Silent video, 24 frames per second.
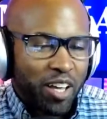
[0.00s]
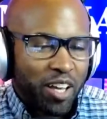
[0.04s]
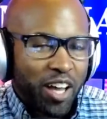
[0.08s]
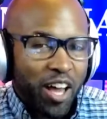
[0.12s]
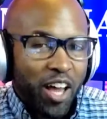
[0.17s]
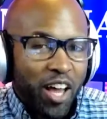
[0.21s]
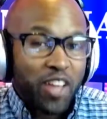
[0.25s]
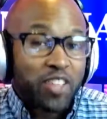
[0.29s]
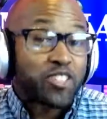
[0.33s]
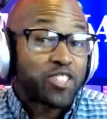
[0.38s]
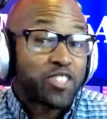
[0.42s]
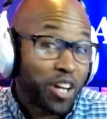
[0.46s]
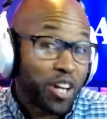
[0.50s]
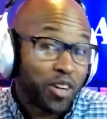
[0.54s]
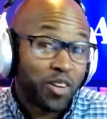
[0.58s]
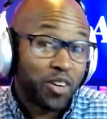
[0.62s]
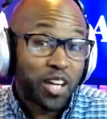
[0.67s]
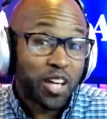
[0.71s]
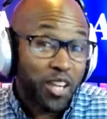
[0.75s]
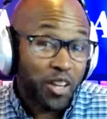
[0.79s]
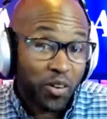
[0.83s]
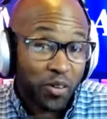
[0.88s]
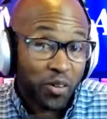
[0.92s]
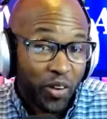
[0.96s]
So
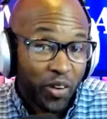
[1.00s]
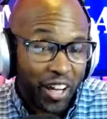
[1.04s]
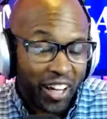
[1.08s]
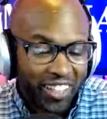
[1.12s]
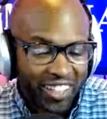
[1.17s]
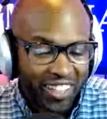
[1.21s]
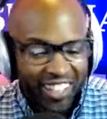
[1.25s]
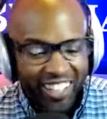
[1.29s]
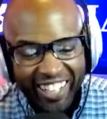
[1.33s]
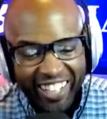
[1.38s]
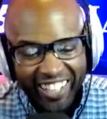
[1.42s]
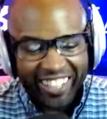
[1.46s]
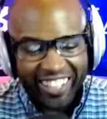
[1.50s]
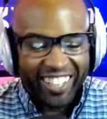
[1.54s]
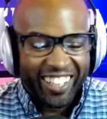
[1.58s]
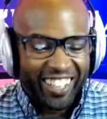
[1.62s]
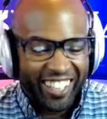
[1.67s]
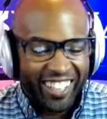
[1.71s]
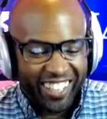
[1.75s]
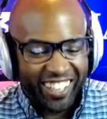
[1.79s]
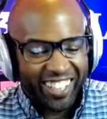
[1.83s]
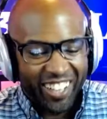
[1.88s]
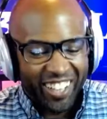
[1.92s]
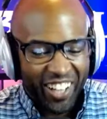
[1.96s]
anyway, no,
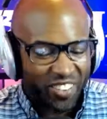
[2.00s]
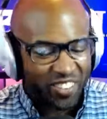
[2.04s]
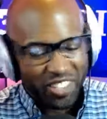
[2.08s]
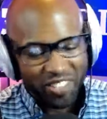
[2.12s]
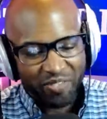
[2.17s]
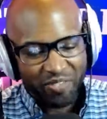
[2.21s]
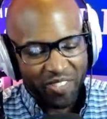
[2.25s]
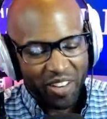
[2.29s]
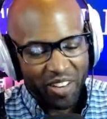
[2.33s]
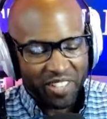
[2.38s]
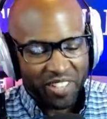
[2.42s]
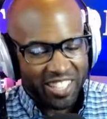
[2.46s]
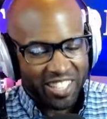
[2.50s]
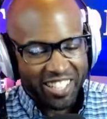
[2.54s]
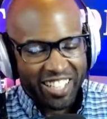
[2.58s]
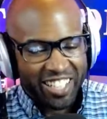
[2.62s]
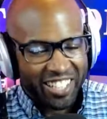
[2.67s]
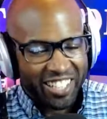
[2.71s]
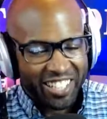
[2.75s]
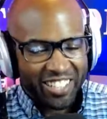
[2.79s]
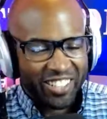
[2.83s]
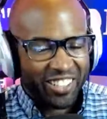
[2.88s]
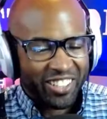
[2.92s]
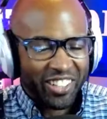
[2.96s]
no, I'm just I'm just
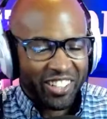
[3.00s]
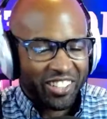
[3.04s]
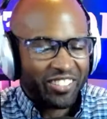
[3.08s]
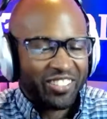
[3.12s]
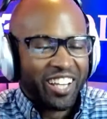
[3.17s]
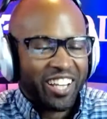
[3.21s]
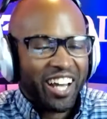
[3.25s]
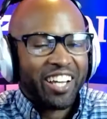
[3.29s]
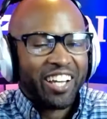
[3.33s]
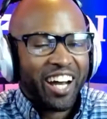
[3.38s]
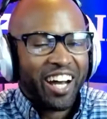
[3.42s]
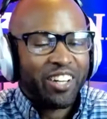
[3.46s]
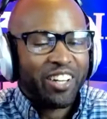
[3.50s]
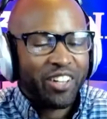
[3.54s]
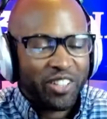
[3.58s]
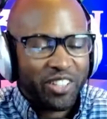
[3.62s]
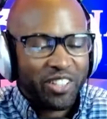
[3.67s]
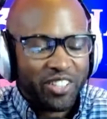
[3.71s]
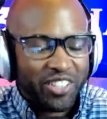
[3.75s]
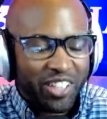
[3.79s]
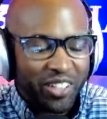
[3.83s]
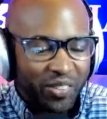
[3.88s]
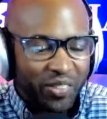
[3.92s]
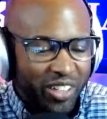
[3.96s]
teasing. You know, you, I, I know you
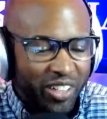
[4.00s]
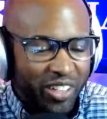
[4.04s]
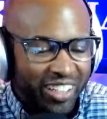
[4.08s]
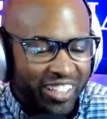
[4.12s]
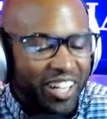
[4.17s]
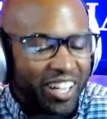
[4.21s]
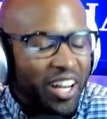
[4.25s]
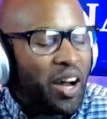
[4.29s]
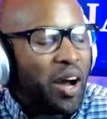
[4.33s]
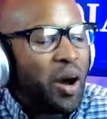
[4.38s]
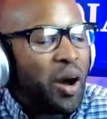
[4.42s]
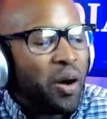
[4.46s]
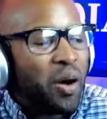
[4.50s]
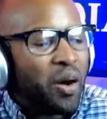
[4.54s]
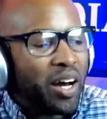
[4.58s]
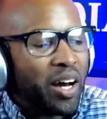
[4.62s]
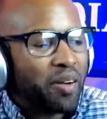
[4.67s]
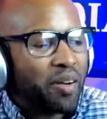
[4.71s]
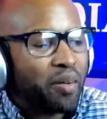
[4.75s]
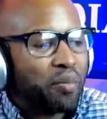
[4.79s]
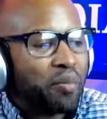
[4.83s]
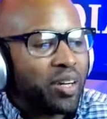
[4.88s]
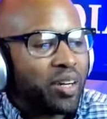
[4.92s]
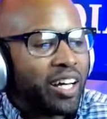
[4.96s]
said yeah. well,
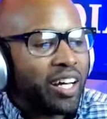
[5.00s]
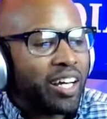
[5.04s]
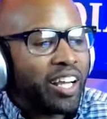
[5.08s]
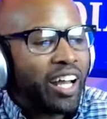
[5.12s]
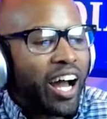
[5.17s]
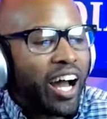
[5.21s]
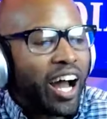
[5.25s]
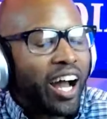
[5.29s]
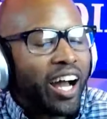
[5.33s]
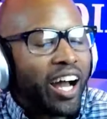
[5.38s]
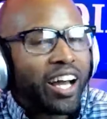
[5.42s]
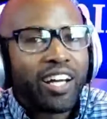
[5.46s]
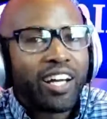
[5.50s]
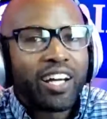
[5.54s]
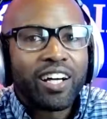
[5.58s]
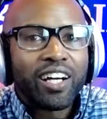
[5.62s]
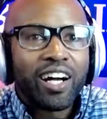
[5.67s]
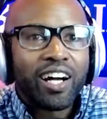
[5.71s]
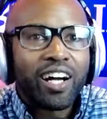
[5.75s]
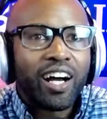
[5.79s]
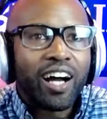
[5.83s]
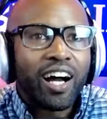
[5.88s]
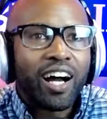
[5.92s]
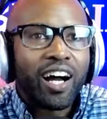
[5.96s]
uh, but I
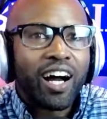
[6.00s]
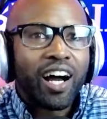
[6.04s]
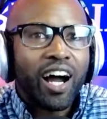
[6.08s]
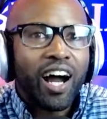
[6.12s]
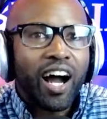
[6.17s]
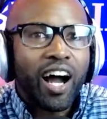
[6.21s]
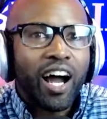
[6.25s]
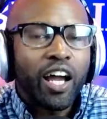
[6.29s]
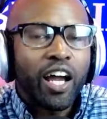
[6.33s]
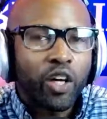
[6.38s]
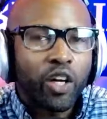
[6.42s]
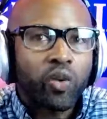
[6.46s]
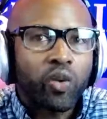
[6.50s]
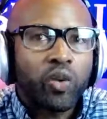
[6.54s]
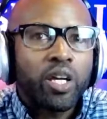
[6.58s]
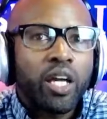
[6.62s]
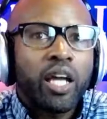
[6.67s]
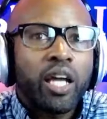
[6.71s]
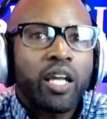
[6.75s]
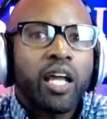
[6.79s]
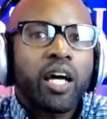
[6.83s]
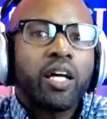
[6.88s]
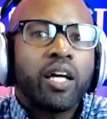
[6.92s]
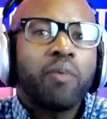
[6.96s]
I agree,
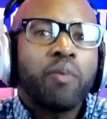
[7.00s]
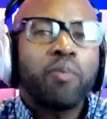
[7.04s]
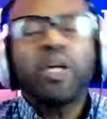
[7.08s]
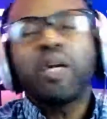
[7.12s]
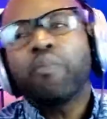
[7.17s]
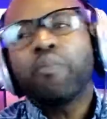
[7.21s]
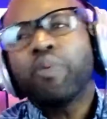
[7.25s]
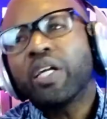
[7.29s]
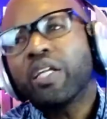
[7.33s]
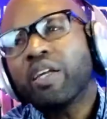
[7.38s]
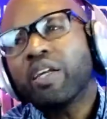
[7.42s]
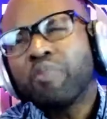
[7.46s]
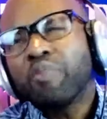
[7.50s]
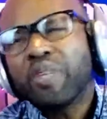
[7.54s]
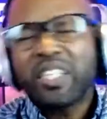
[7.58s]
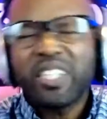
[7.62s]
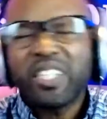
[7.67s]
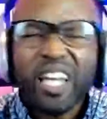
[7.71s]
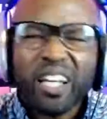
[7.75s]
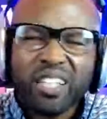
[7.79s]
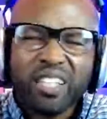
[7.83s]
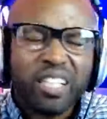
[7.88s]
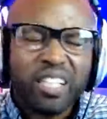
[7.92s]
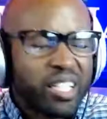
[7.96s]
and I, I, mean, but I mean,
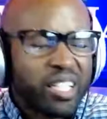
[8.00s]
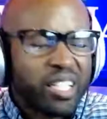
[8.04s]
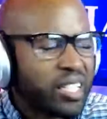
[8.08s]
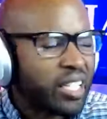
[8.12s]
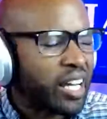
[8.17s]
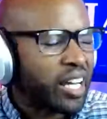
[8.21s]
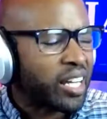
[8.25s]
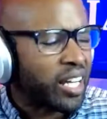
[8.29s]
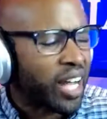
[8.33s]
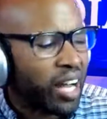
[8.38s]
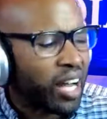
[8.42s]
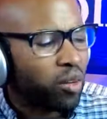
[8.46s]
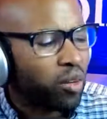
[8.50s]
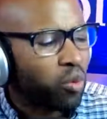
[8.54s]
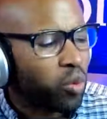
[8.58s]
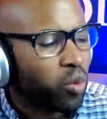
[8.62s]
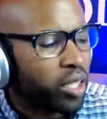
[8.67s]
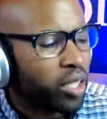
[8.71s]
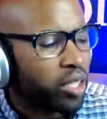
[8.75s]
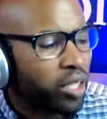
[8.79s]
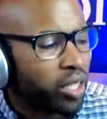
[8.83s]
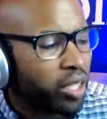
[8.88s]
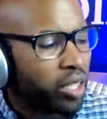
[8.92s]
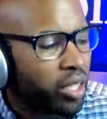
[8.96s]
technically, isn't that kind of
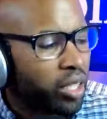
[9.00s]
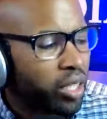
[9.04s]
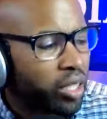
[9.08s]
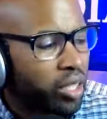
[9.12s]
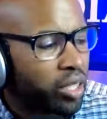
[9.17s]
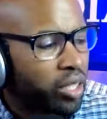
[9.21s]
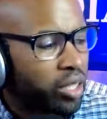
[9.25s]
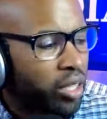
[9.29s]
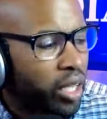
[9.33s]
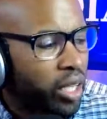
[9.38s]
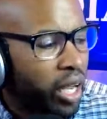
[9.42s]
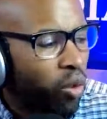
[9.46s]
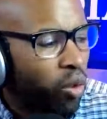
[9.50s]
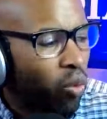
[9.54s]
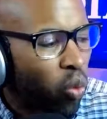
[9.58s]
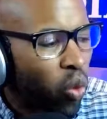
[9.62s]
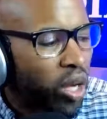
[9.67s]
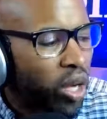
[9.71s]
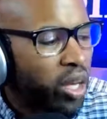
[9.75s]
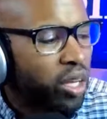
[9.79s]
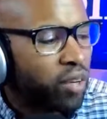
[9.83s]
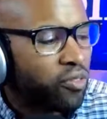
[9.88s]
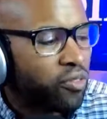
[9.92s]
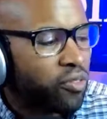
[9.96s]
what a a
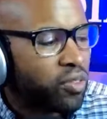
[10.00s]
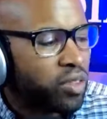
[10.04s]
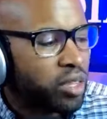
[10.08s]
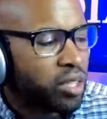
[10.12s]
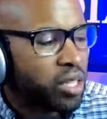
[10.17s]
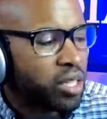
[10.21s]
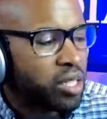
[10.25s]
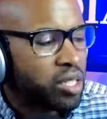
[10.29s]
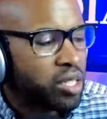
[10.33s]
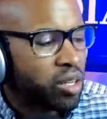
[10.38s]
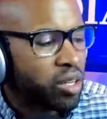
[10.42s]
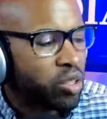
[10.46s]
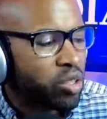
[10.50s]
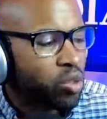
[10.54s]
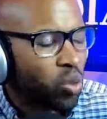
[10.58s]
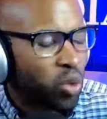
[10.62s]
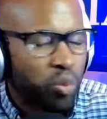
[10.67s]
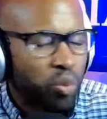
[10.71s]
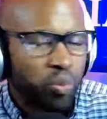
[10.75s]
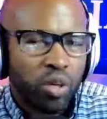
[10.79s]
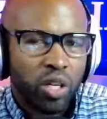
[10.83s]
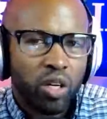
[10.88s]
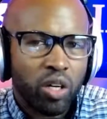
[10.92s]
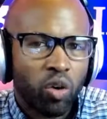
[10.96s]
what if a series would
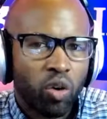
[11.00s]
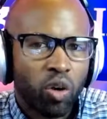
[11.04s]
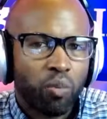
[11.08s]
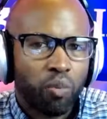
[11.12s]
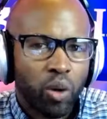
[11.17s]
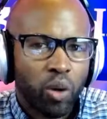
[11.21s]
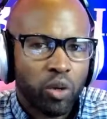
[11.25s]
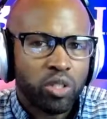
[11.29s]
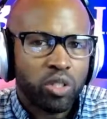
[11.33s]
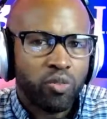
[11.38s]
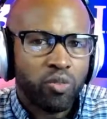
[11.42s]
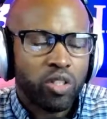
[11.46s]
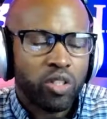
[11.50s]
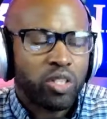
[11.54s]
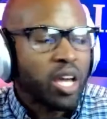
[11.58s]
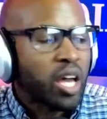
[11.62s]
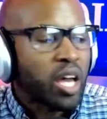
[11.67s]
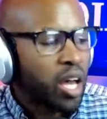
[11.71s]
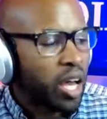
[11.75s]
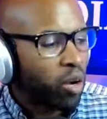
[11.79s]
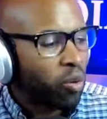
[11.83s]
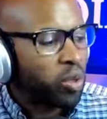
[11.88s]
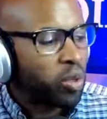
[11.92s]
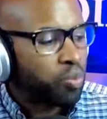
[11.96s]
be, or a multiverse?
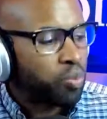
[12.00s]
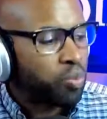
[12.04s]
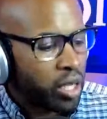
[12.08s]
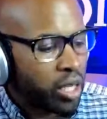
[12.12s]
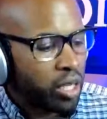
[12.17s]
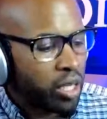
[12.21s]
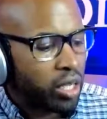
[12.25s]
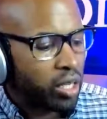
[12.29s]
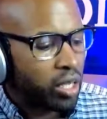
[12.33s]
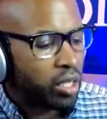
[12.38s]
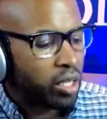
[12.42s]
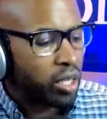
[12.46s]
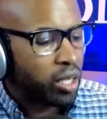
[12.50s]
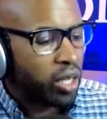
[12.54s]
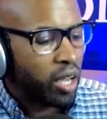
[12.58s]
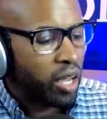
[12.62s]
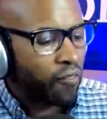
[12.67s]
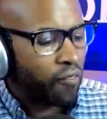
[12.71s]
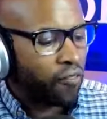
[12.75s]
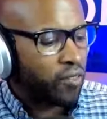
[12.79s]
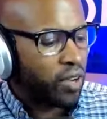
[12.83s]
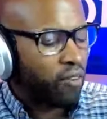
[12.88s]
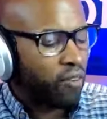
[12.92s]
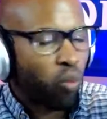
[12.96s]
It would be if
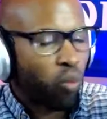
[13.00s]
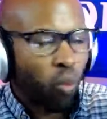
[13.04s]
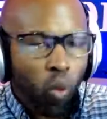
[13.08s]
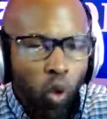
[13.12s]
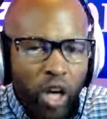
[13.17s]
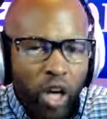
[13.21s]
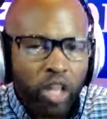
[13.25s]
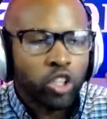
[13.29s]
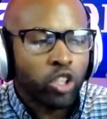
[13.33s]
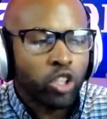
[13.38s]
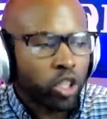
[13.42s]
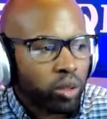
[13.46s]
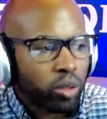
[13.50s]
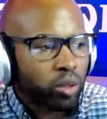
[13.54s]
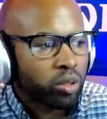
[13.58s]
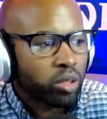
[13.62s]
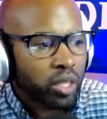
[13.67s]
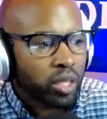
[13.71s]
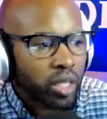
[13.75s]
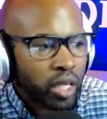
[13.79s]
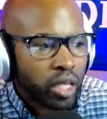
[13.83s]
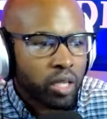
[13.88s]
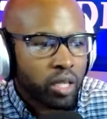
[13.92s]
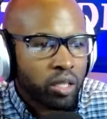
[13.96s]
if one little
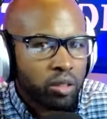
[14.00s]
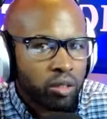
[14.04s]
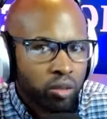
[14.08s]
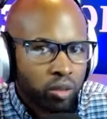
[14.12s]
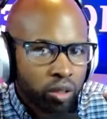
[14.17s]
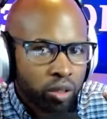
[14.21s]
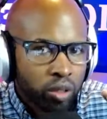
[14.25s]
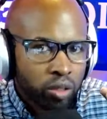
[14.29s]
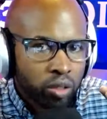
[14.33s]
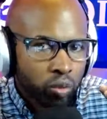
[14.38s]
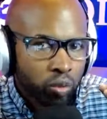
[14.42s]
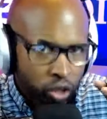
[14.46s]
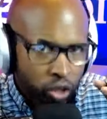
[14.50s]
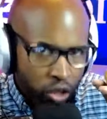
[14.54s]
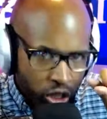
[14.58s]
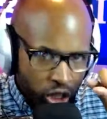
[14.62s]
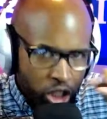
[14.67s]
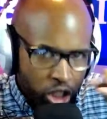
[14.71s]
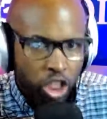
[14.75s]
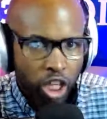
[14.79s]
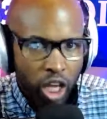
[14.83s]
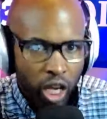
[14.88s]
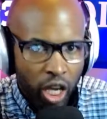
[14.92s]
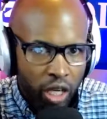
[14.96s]
thing was to
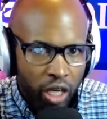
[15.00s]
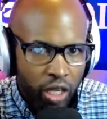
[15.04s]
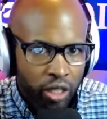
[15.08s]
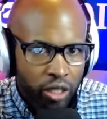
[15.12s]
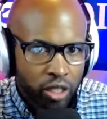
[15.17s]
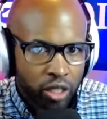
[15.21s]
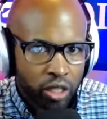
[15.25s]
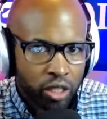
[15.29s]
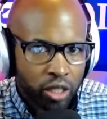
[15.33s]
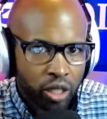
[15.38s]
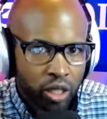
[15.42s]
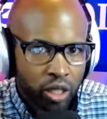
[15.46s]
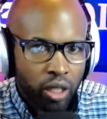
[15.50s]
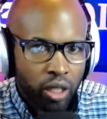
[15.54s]
change.